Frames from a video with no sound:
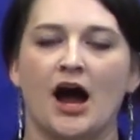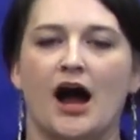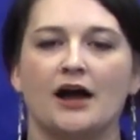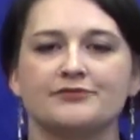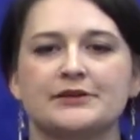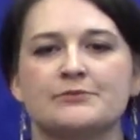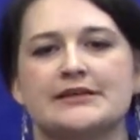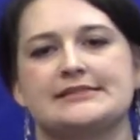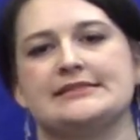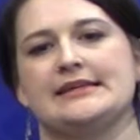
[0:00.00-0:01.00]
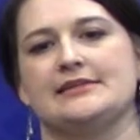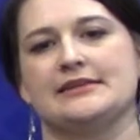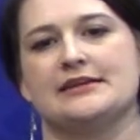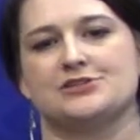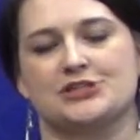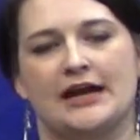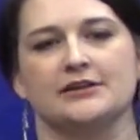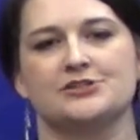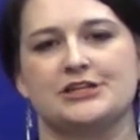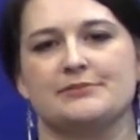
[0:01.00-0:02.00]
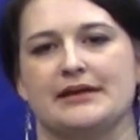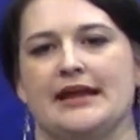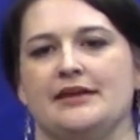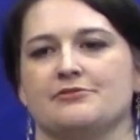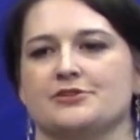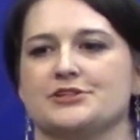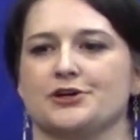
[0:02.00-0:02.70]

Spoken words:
Often we see these challenging behaviors